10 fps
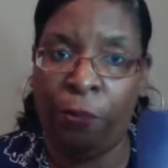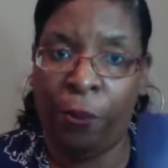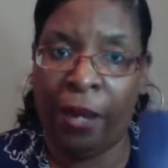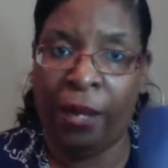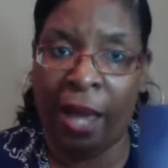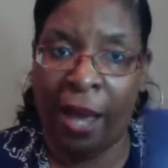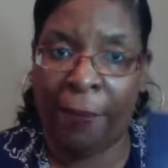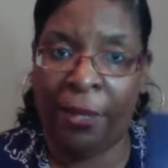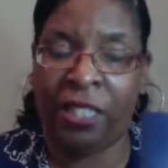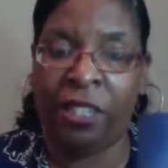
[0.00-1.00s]
print
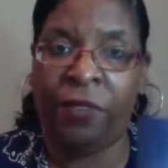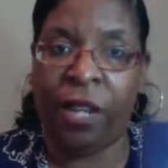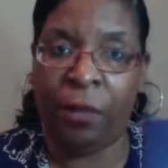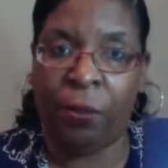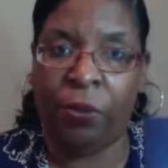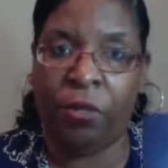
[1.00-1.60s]
copies available